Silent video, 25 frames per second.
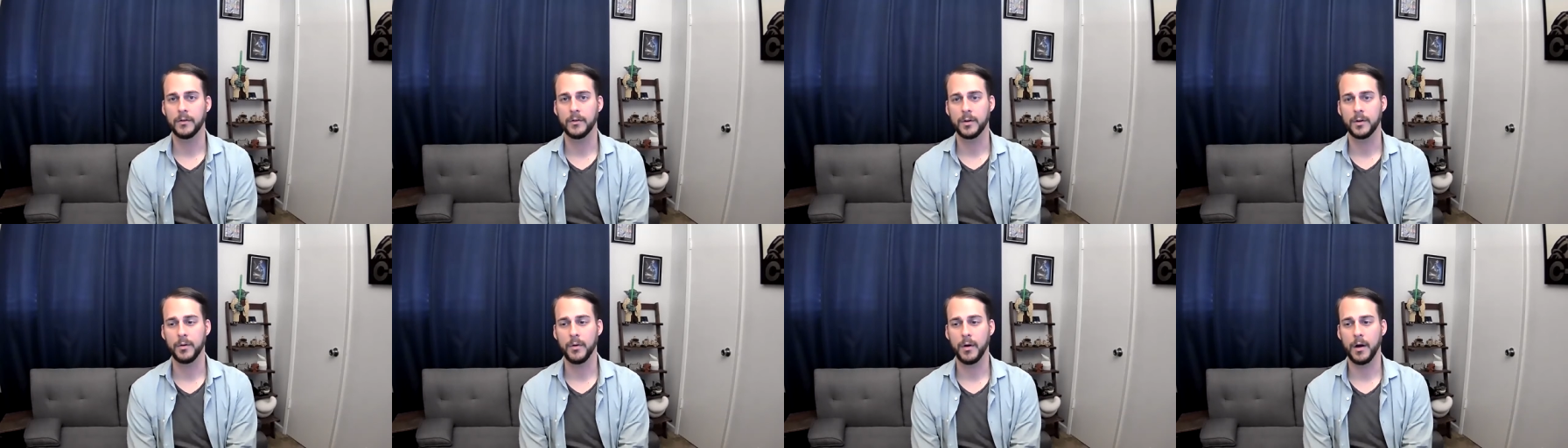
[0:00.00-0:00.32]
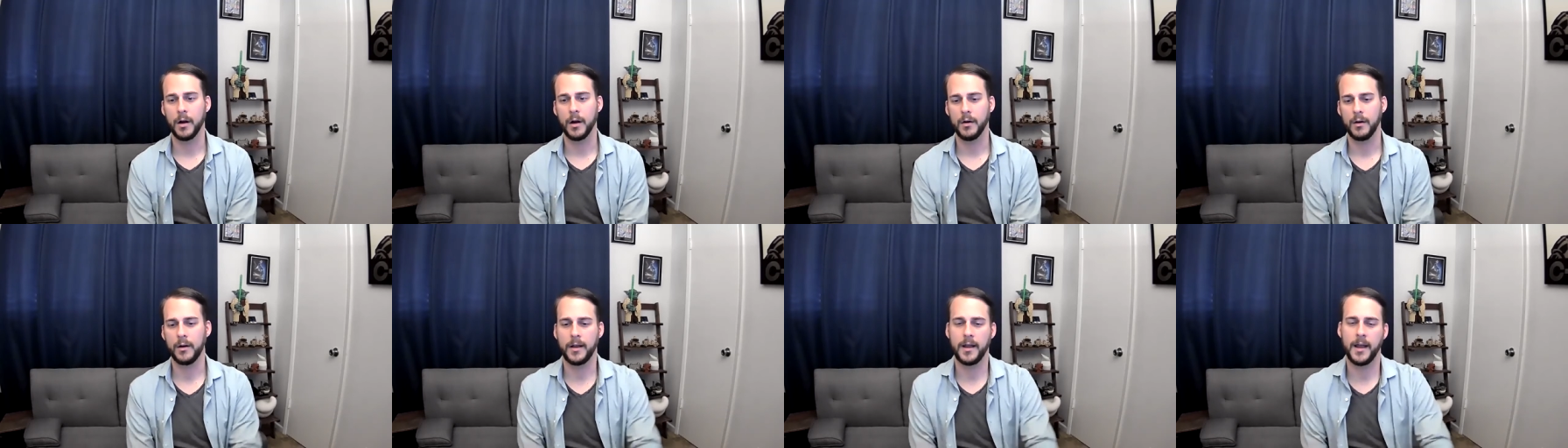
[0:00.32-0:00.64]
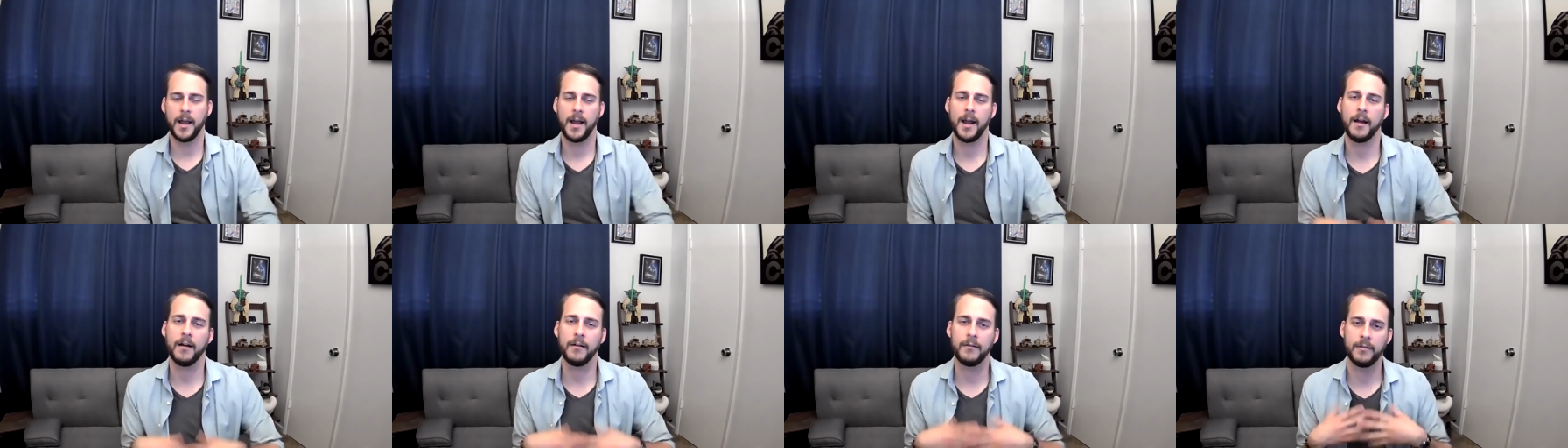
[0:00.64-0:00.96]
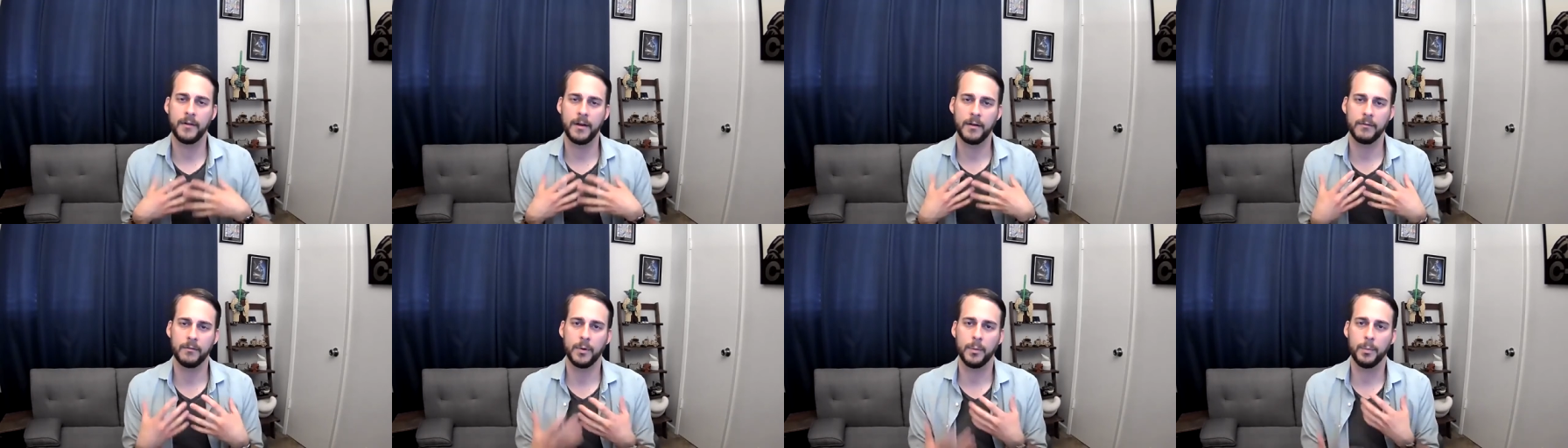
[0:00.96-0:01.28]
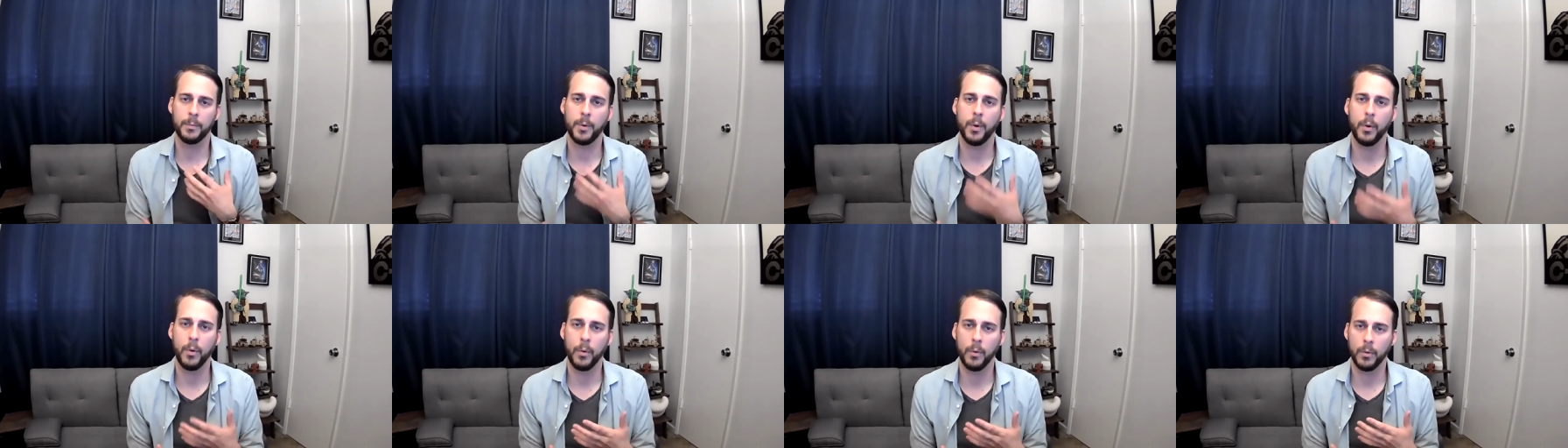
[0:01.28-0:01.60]
So you already have that
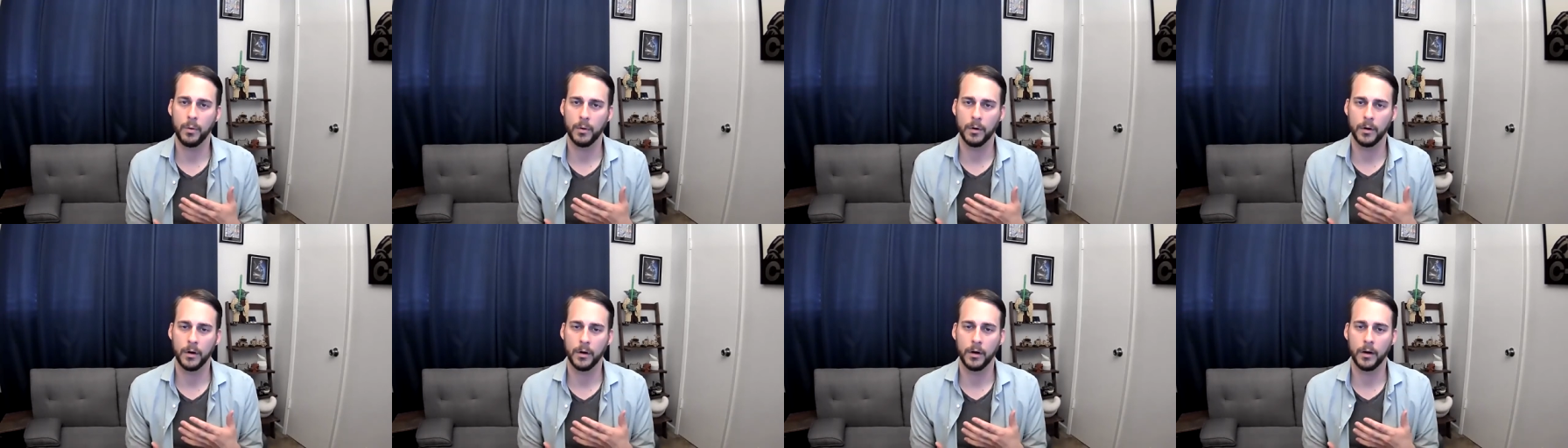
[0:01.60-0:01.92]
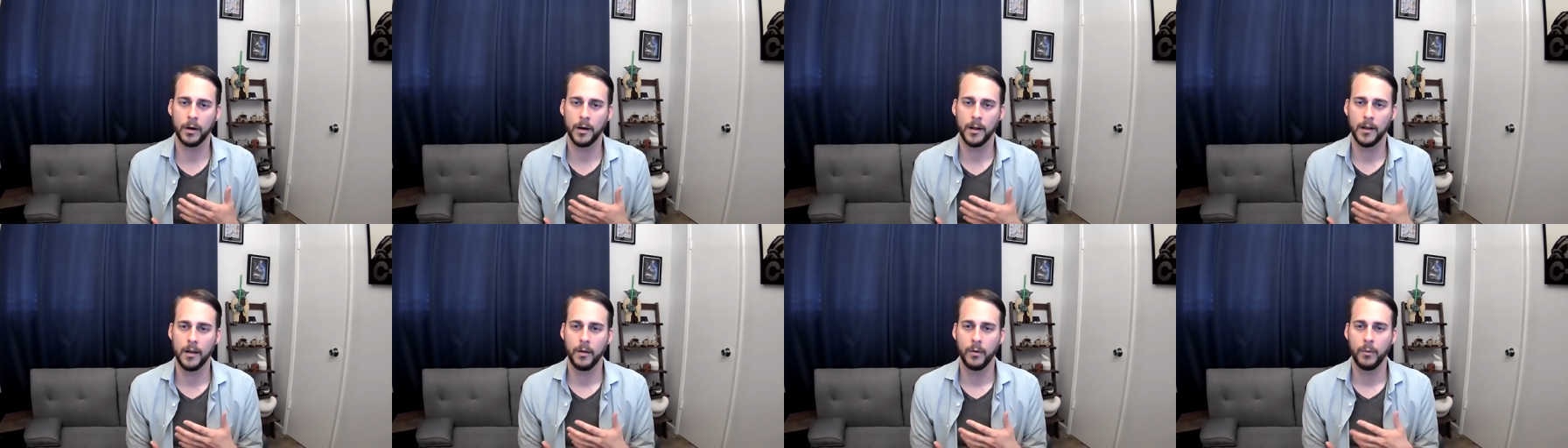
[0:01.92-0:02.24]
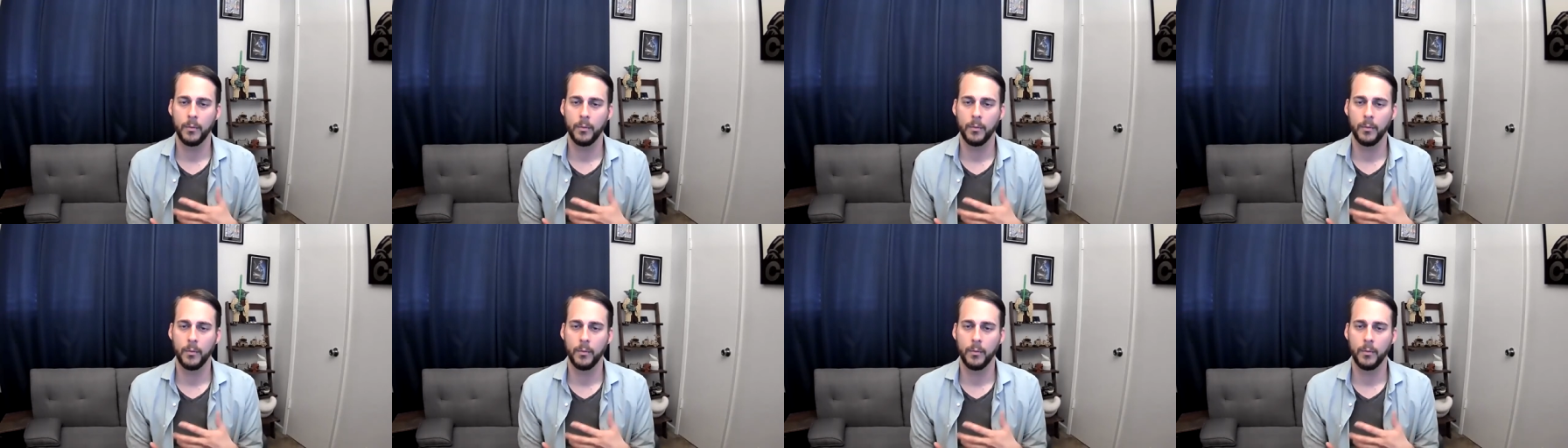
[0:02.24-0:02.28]
rapport